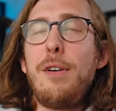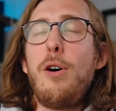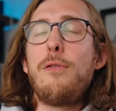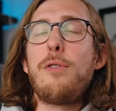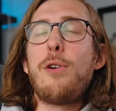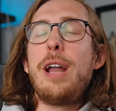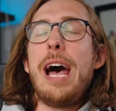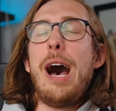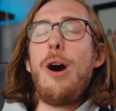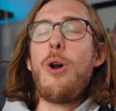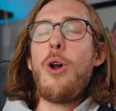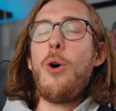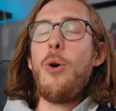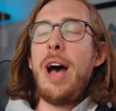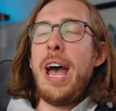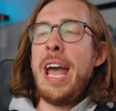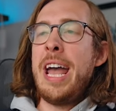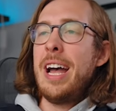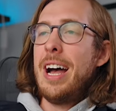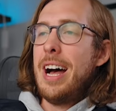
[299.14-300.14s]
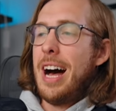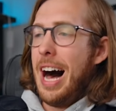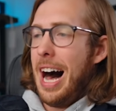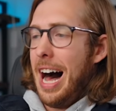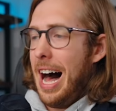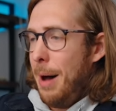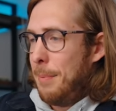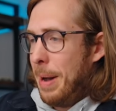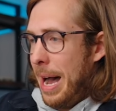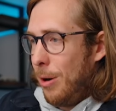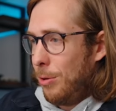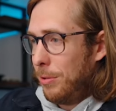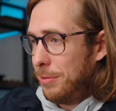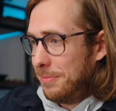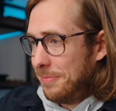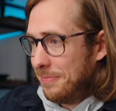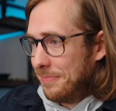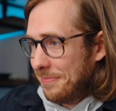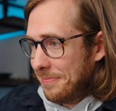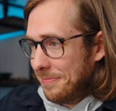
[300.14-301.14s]
over an hour away, I'm out.
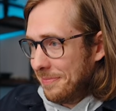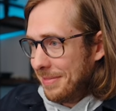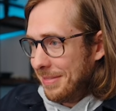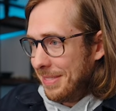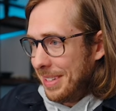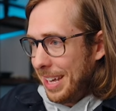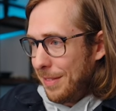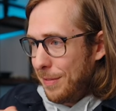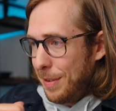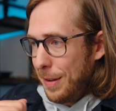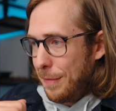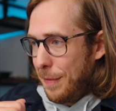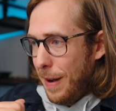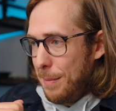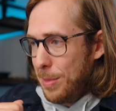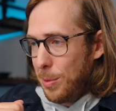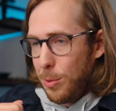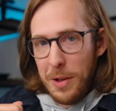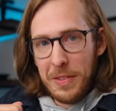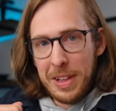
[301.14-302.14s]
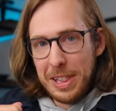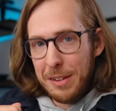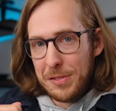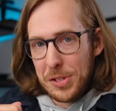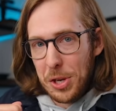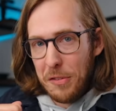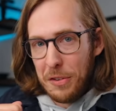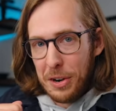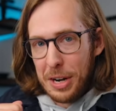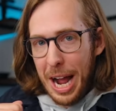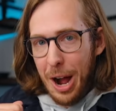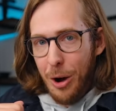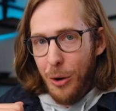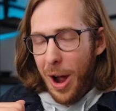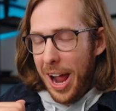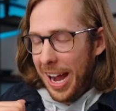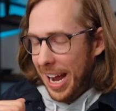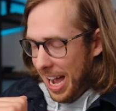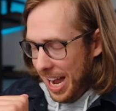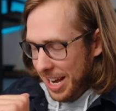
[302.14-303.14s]
Even if I'm the one that lives over an hour
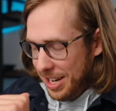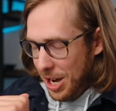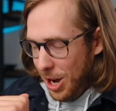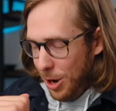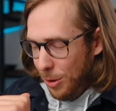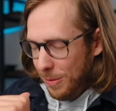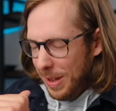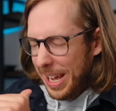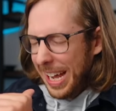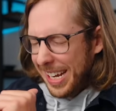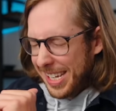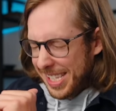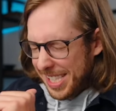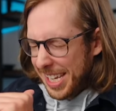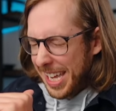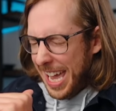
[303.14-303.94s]
away, I know, it's the